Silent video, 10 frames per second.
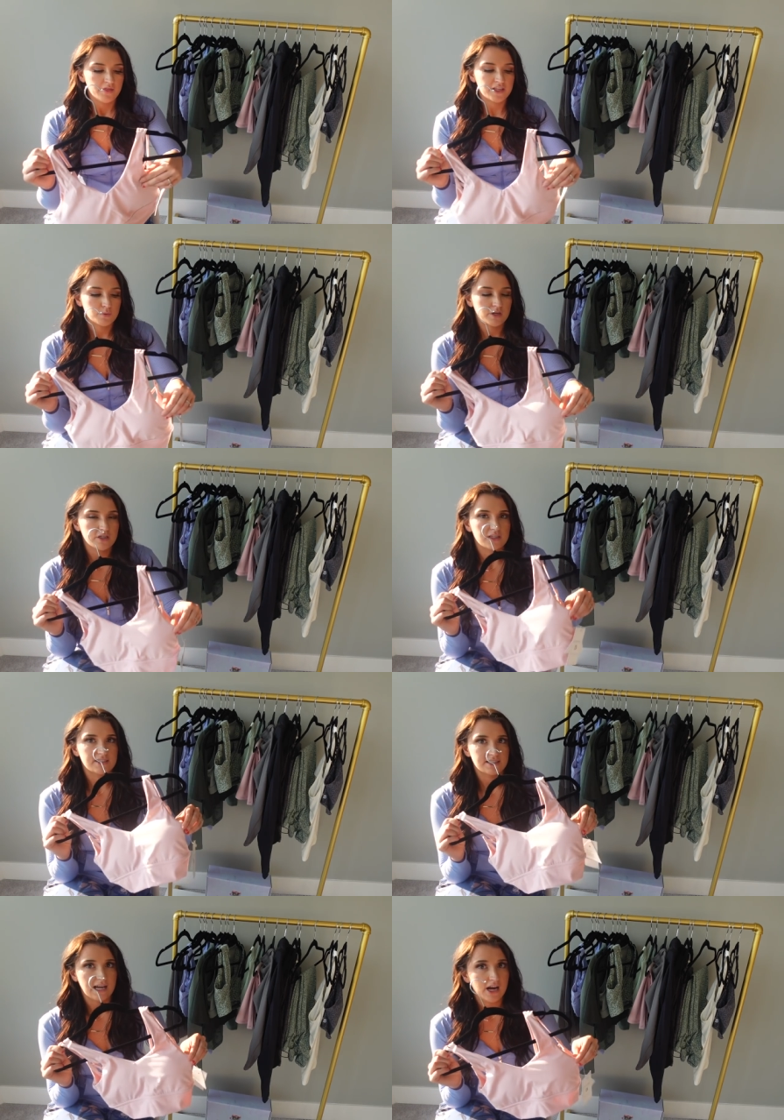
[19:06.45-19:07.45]
This one
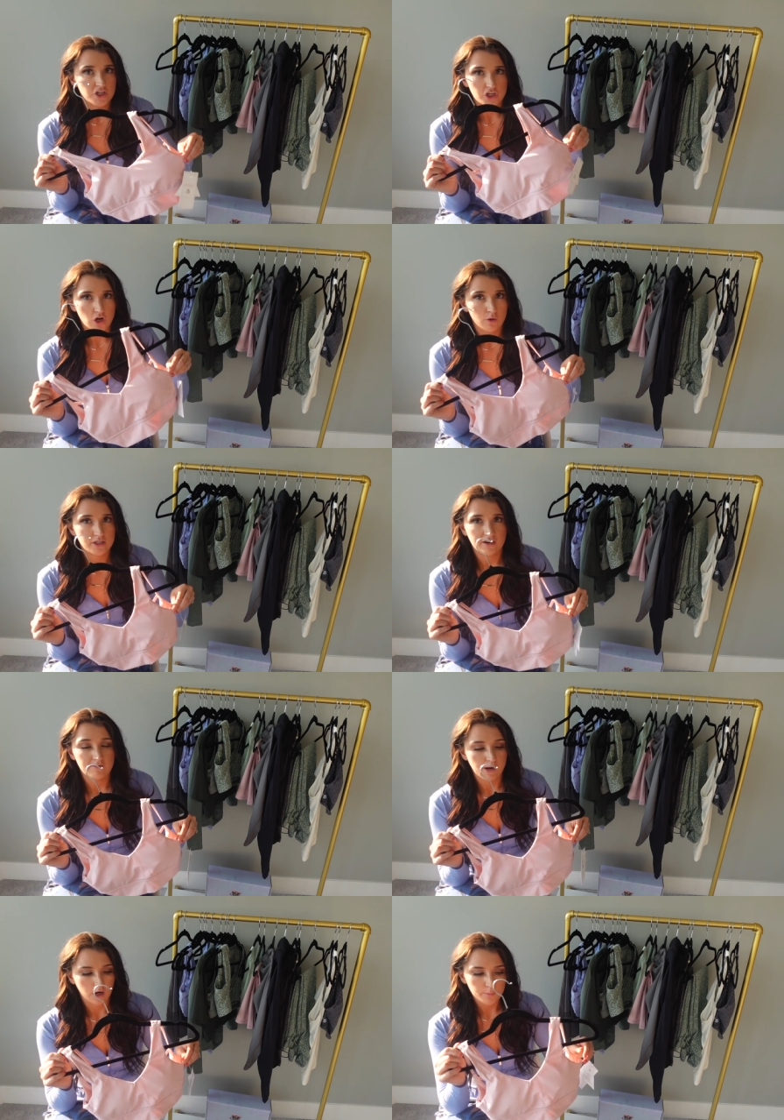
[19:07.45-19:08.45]
does not show a ton
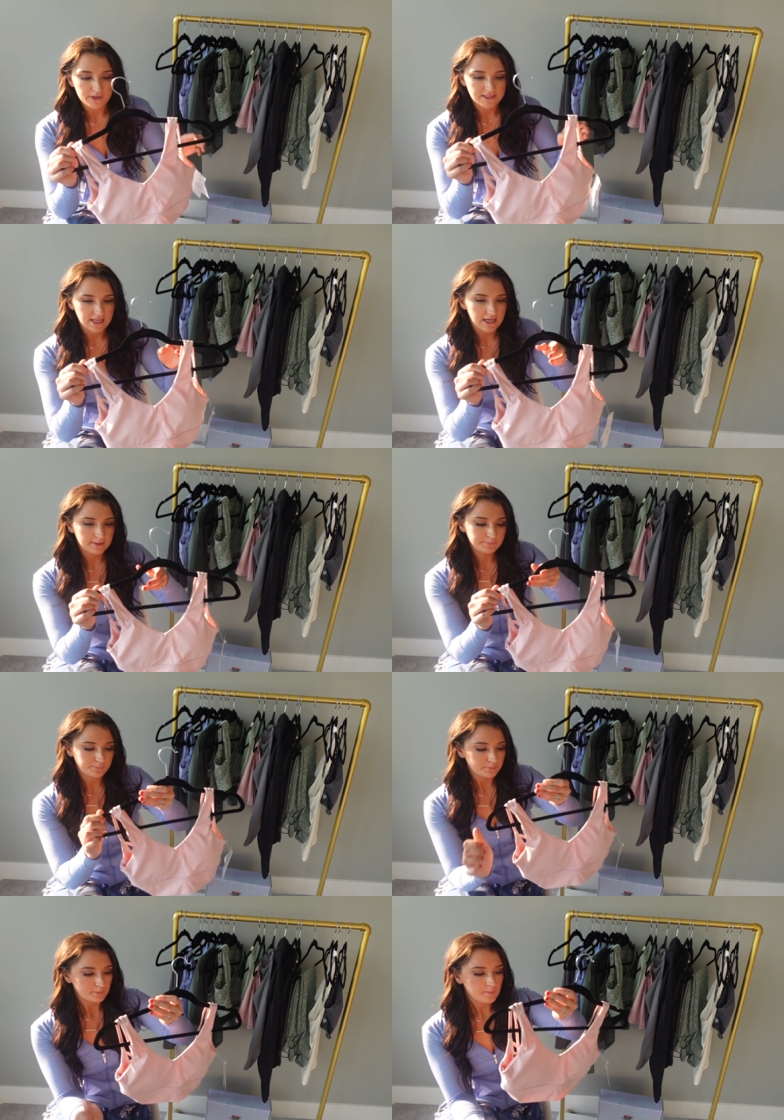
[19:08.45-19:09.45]
of my armpit
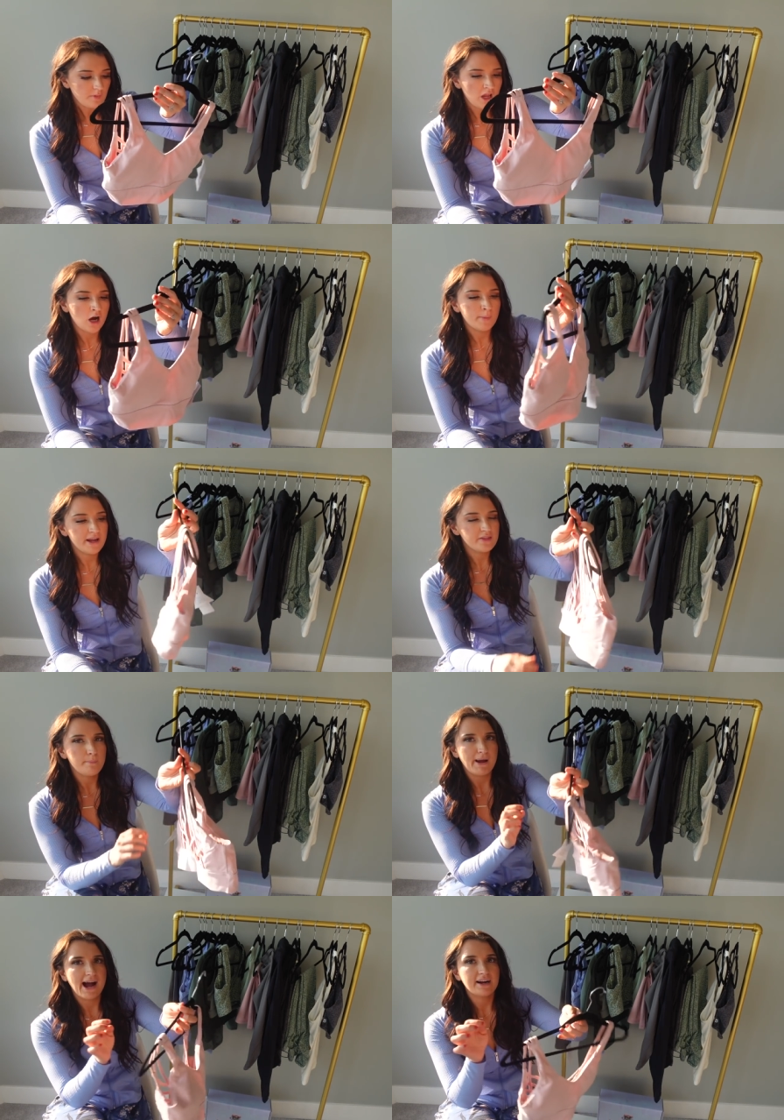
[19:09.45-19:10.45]
skin, and the
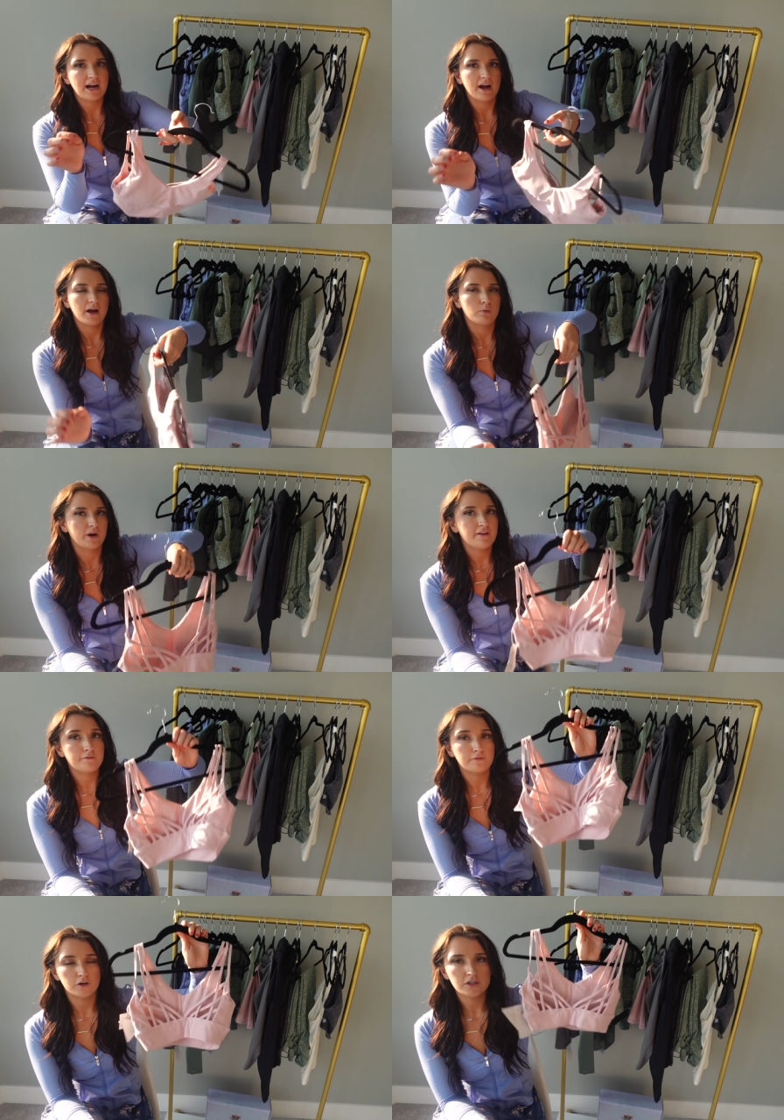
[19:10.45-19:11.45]
back, when I
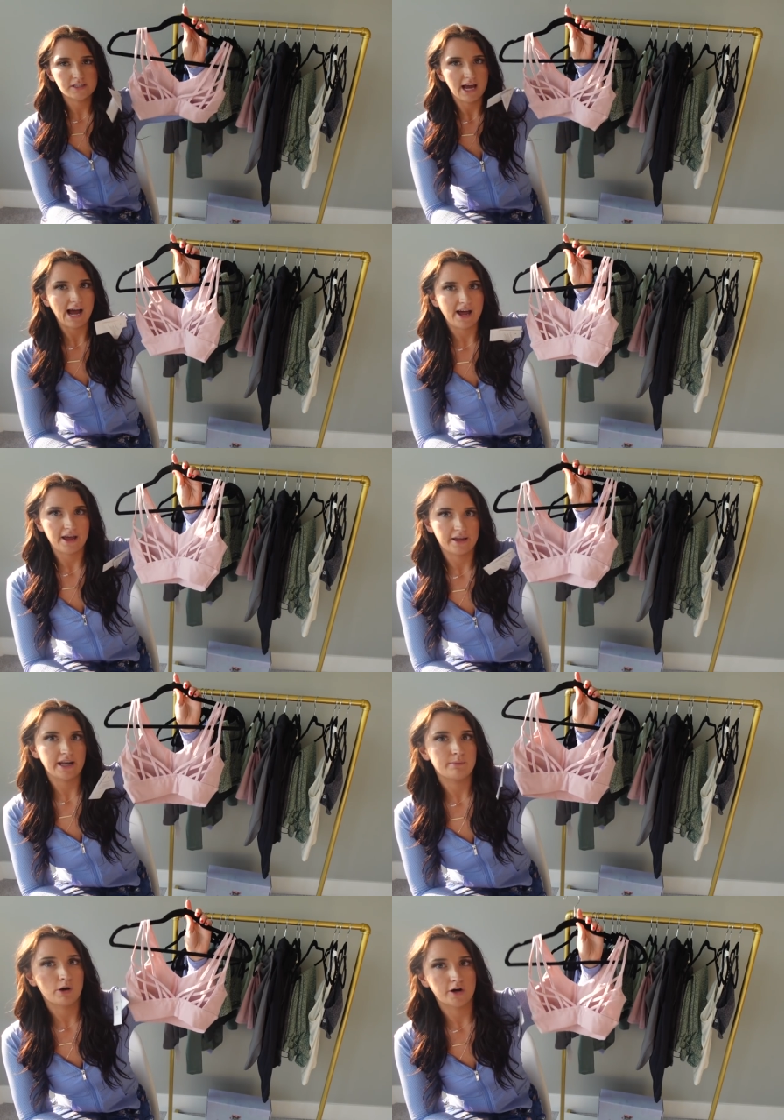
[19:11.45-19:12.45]
first had
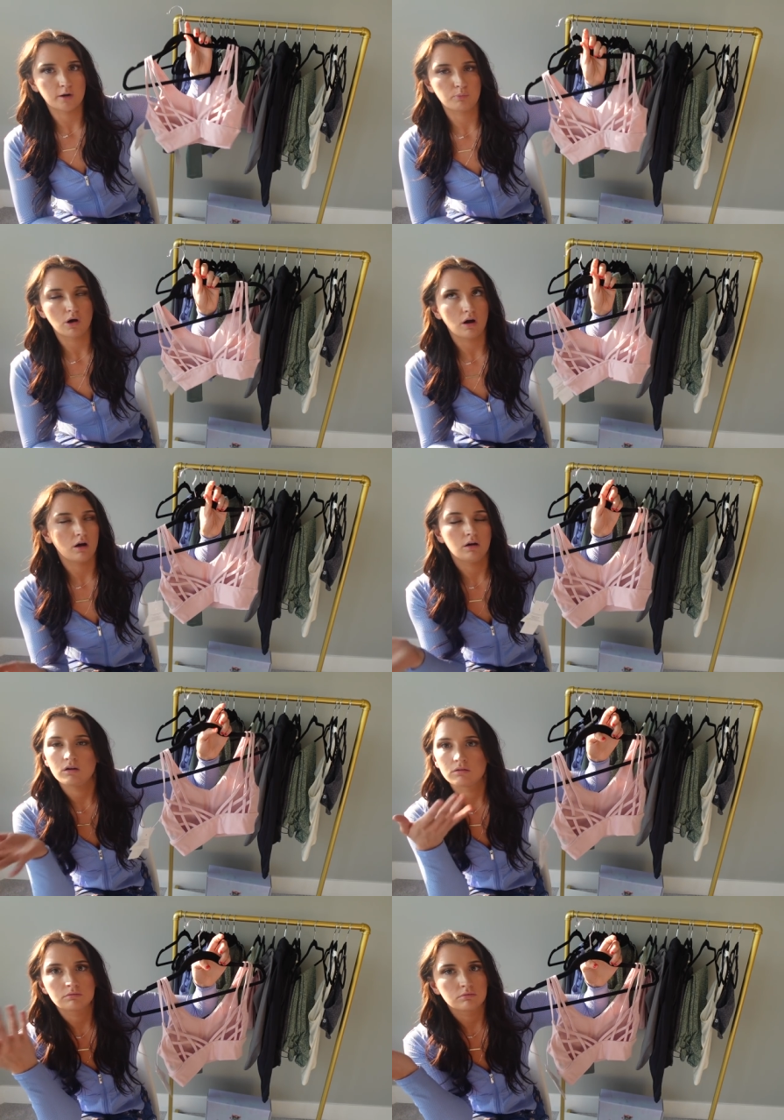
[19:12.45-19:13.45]
a Monarch bra
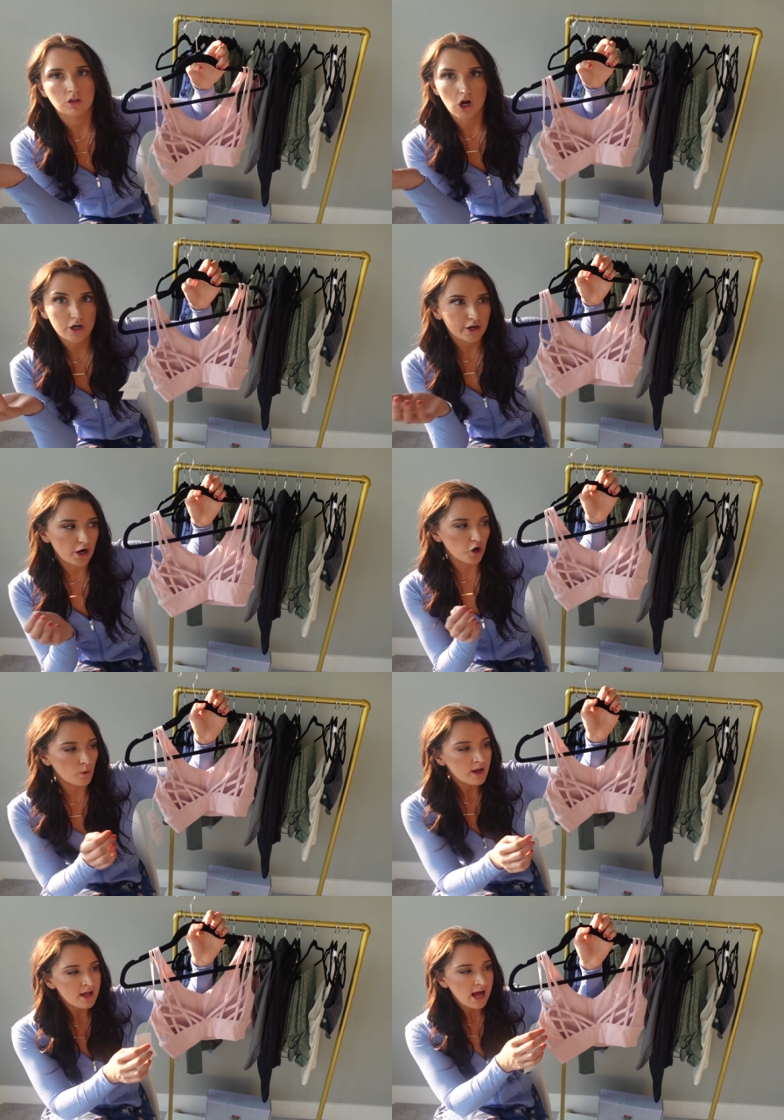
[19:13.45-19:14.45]
long ago,